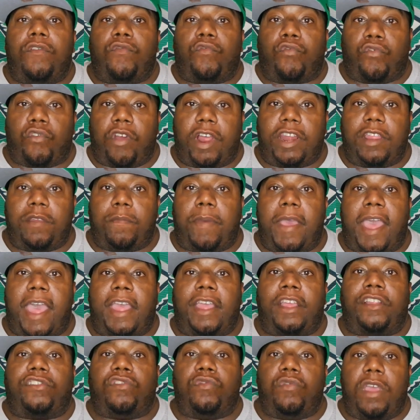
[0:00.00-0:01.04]
running
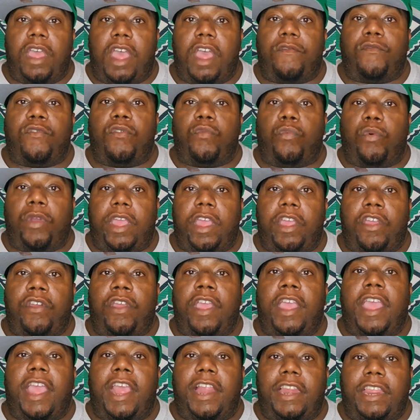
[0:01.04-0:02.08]
back to ever wear
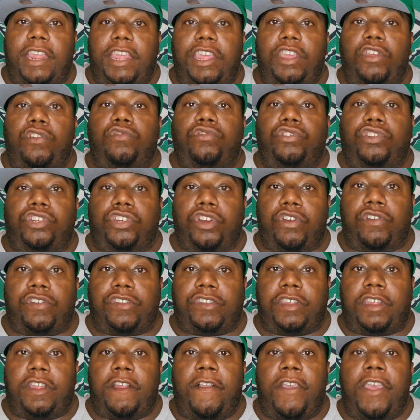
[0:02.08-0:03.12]
an Eagles
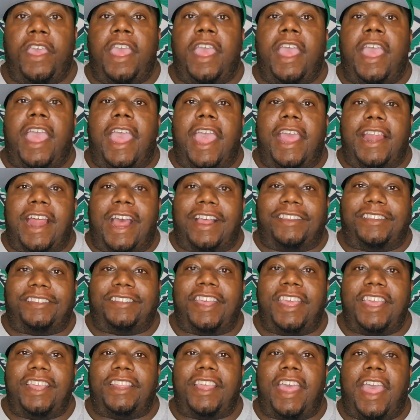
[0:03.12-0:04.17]
jersey. And I
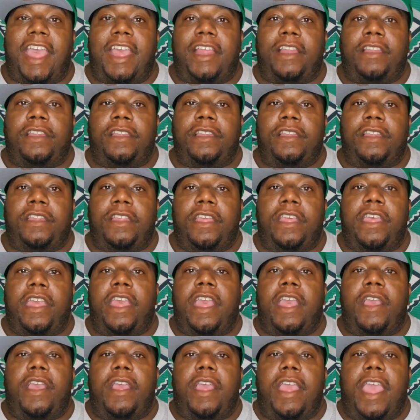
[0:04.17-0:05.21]
say that,
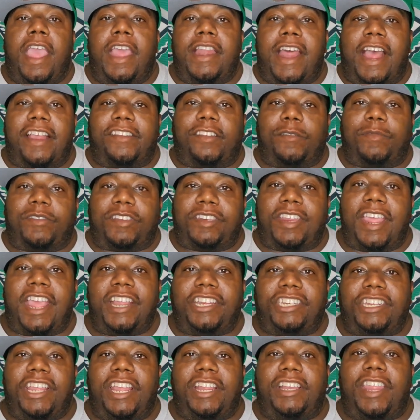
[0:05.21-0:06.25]
and I
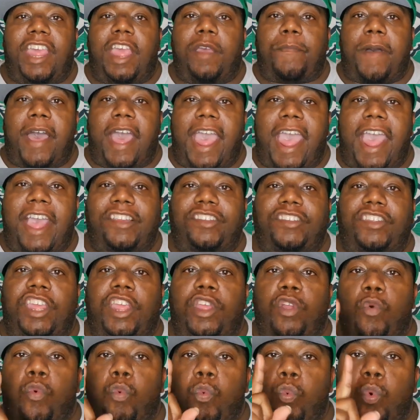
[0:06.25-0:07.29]
substantiate that by
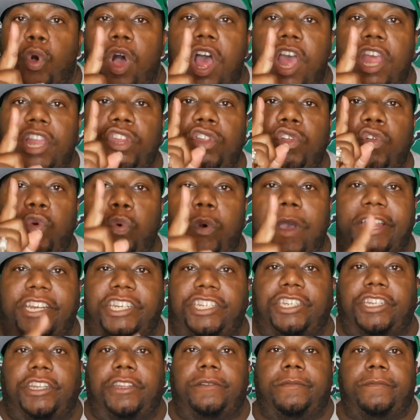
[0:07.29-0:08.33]
asking one
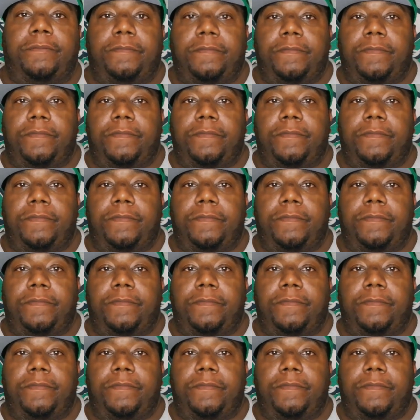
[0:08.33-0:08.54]
question.